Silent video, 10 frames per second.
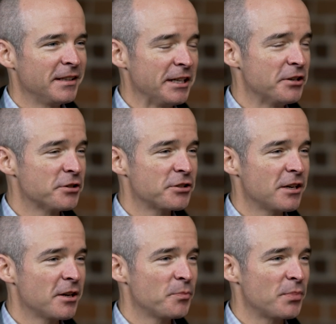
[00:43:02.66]

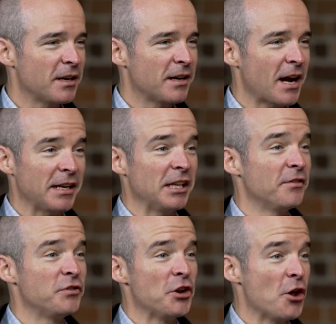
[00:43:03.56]
leadership, I'd
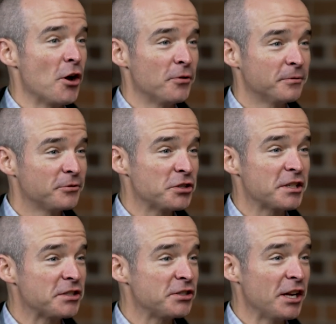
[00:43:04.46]
love to know. Just
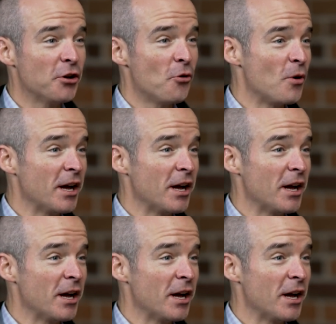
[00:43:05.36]
a single